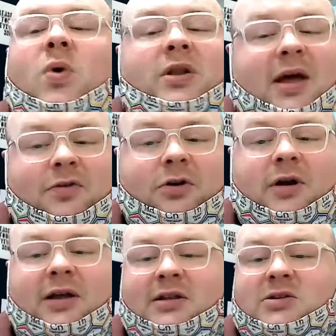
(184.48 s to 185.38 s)
one lever,
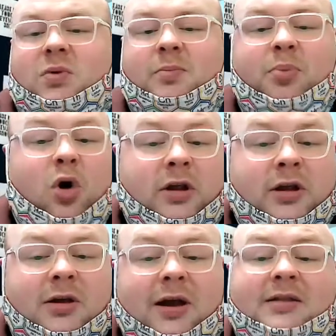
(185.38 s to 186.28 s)
at least one
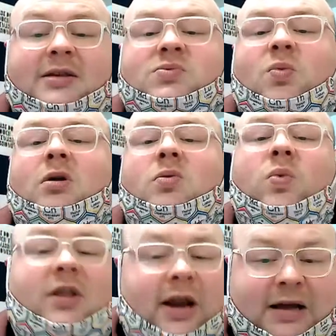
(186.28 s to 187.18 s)
pulley, at least one
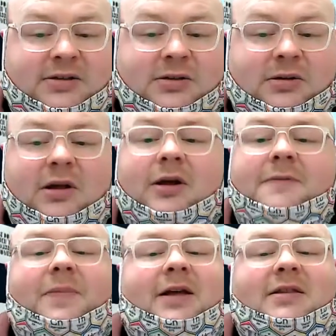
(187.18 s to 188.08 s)
wheel and axle,
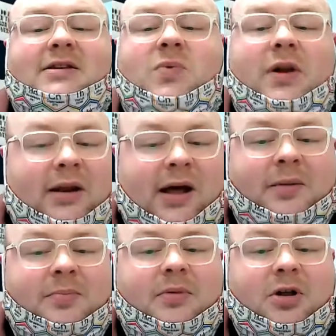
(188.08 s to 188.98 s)
at least one
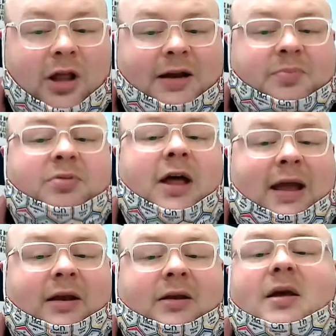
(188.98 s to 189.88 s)
inclined
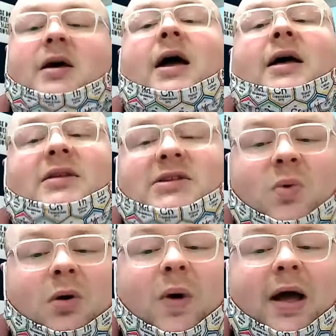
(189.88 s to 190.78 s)
plane, at least
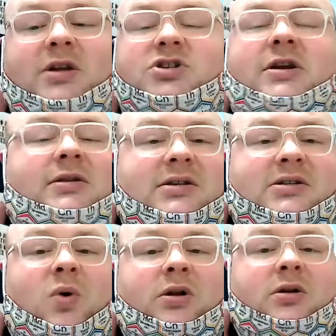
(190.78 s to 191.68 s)
one wedge, and at least
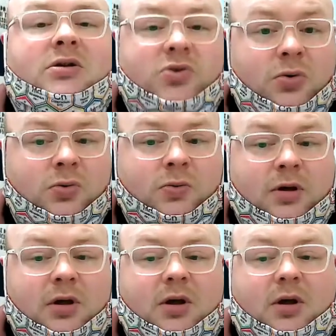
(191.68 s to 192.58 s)
one screw.
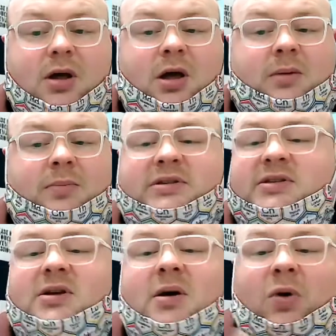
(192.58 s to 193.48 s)

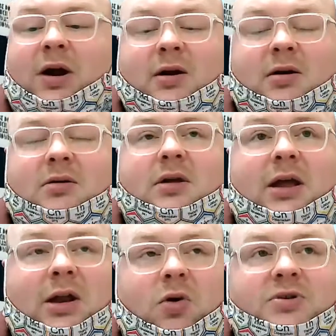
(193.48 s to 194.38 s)
Somewhere
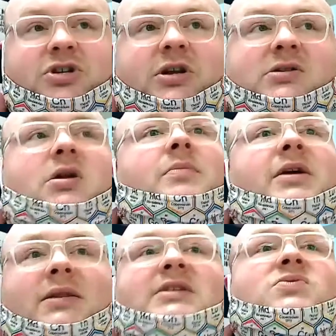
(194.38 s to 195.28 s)
in your machine is going to be
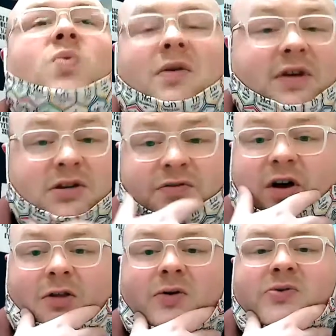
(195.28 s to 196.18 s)
at least one of each of
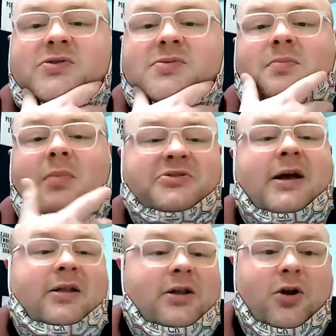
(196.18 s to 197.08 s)
all those. Most
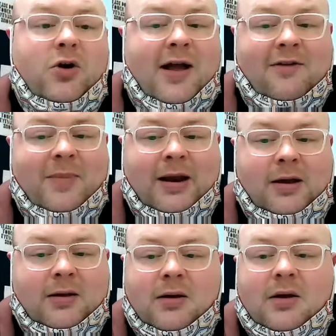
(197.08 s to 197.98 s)
likely you're going to have
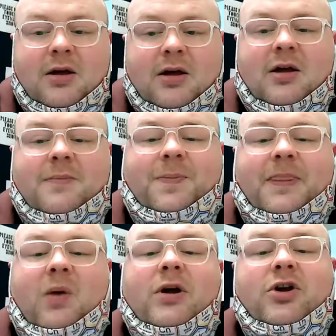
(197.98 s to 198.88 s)
many.
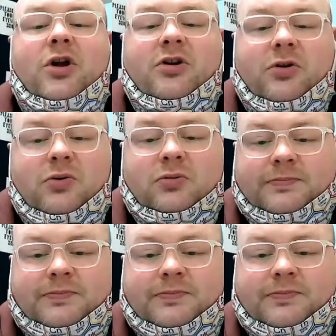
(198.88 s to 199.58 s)
And what you're going to do,